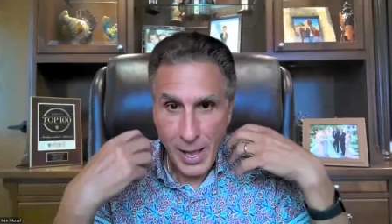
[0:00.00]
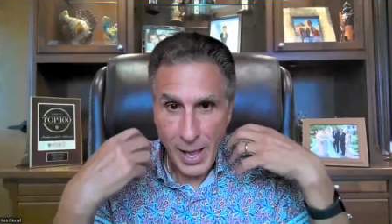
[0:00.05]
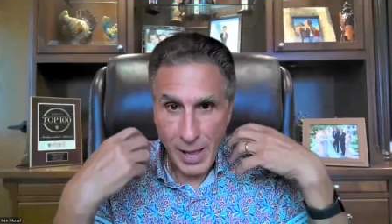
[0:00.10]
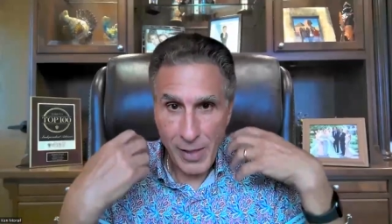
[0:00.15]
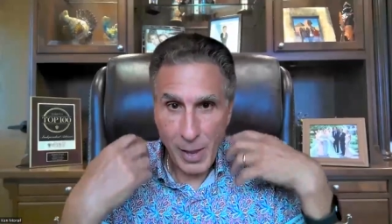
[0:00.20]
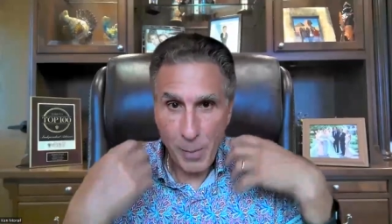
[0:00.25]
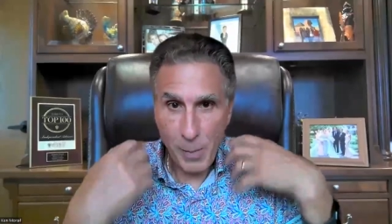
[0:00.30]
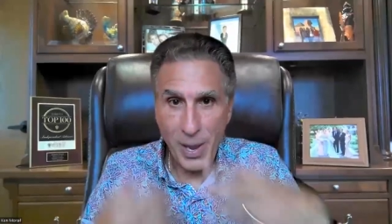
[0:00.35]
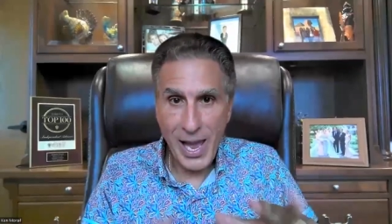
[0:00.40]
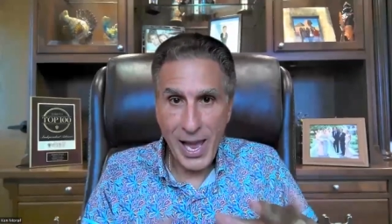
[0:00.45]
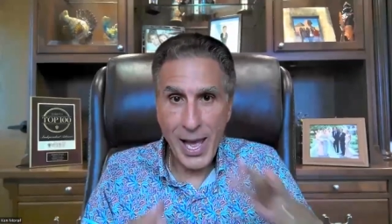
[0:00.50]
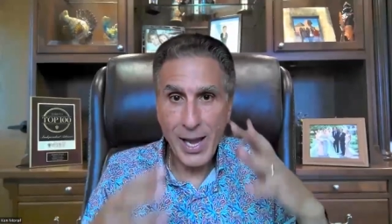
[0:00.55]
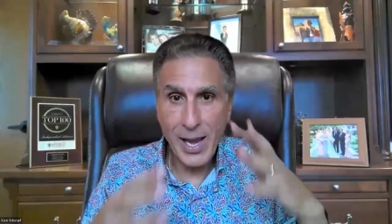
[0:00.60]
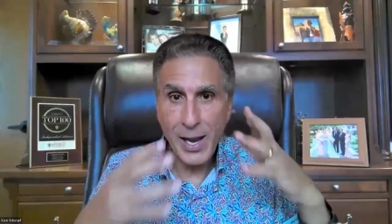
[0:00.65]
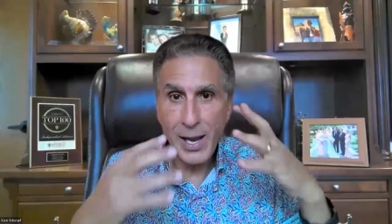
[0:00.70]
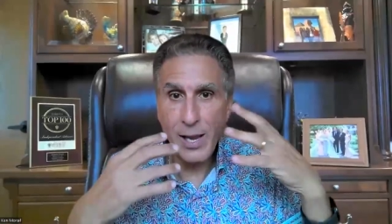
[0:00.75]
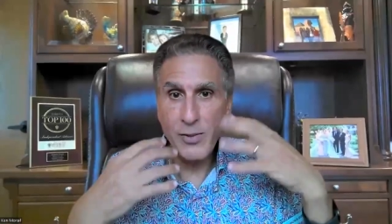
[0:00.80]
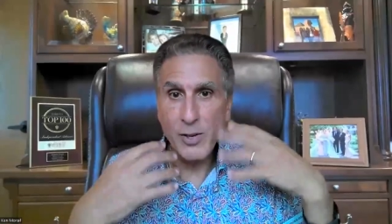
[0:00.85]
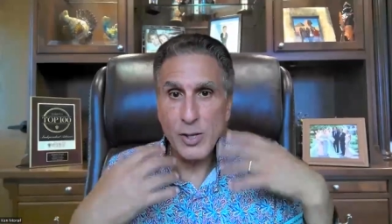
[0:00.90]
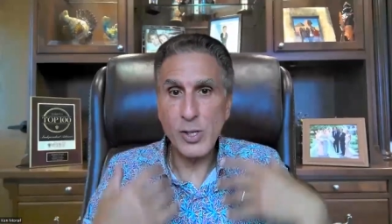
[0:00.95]
and they
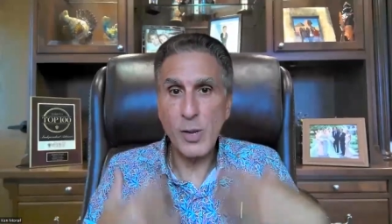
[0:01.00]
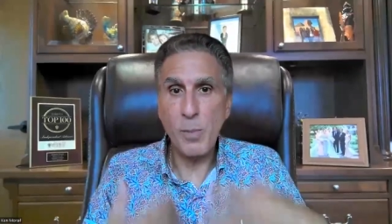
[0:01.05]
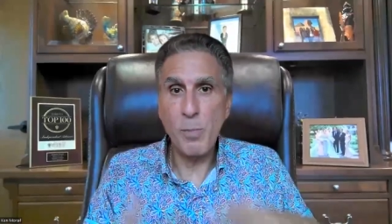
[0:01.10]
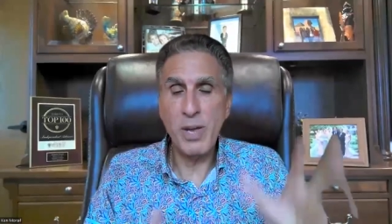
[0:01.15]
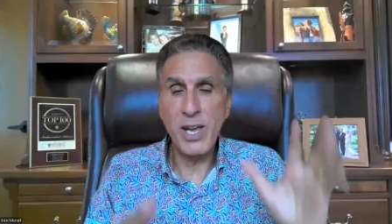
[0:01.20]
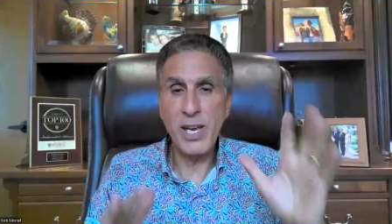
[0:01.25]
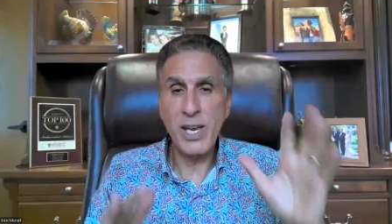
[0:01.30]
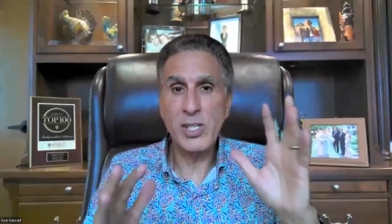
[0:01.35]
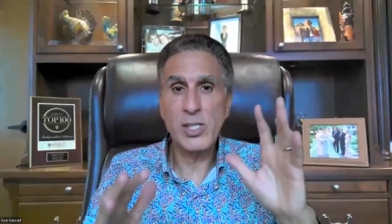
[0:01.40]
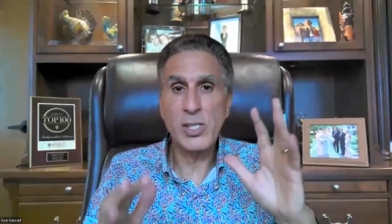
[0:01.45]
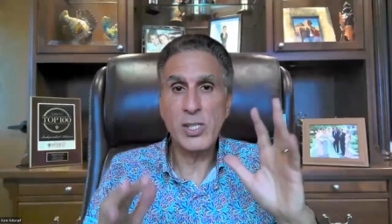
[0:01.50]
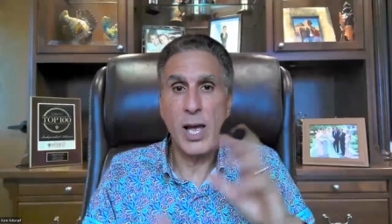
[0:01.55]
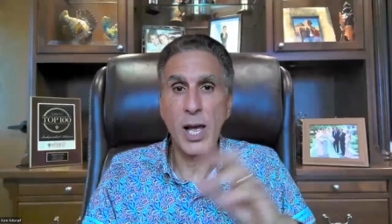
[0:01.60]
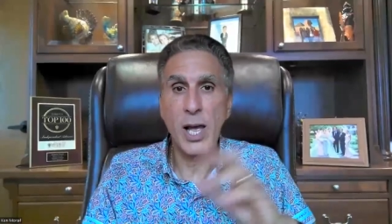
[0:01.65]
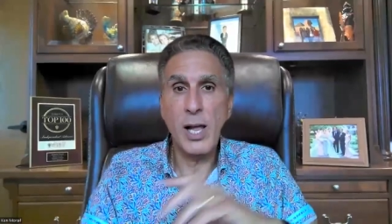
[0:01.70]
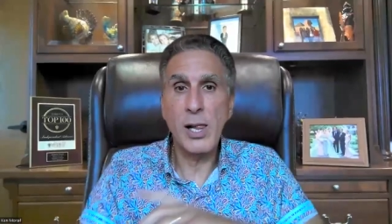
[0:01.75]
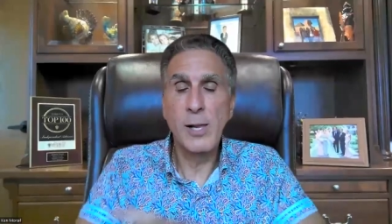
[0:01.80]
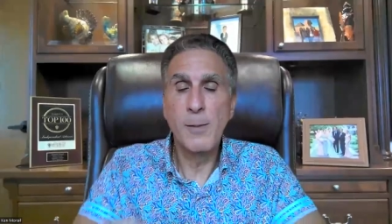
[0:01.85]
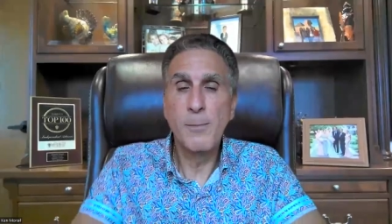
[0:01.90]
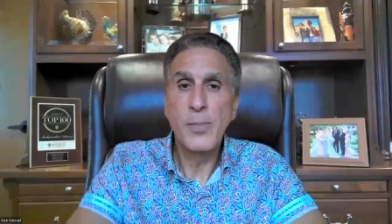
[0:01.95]
panic, and there's a big
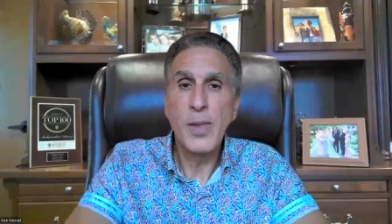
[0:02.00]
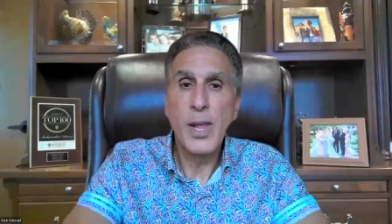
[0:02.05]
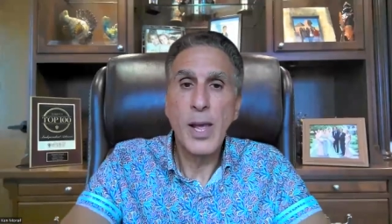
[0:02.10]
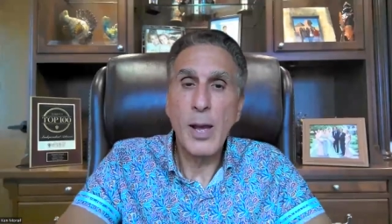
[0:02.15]
sell.